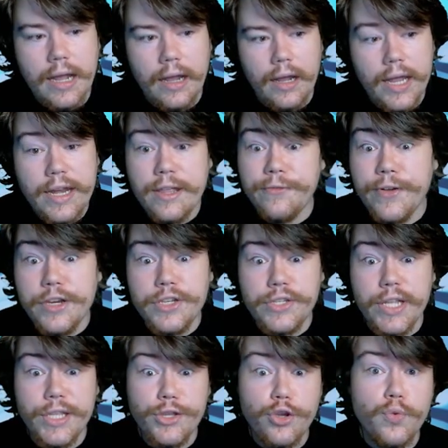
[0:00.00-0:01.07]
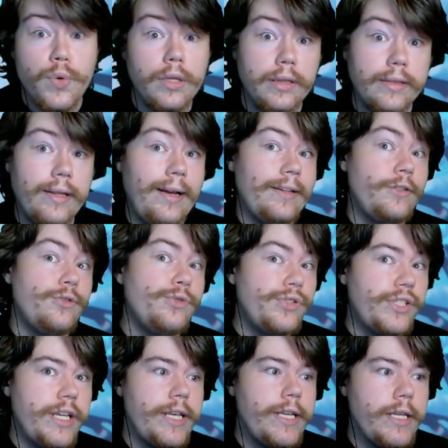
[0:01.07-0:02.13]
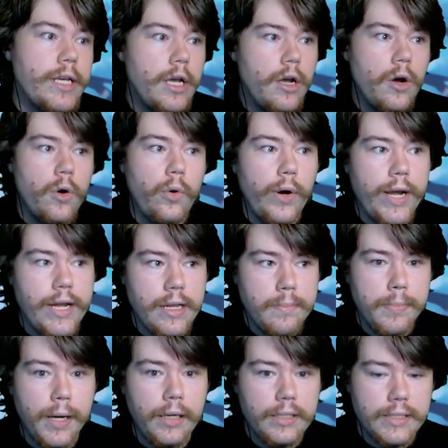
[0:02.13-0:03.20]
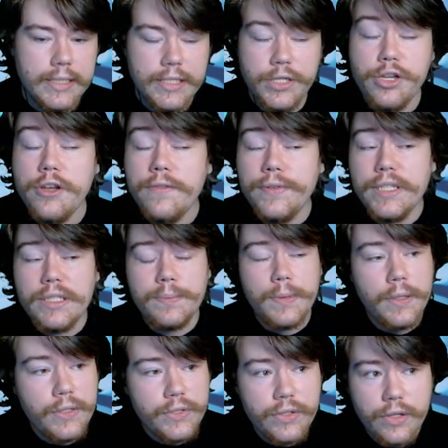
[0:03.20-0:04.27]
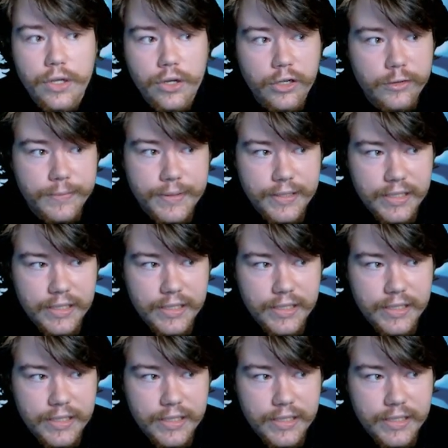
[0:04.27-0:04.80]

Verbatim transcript: uh, any features that you would like to see, or any bugs that you've experienced in the Cosmic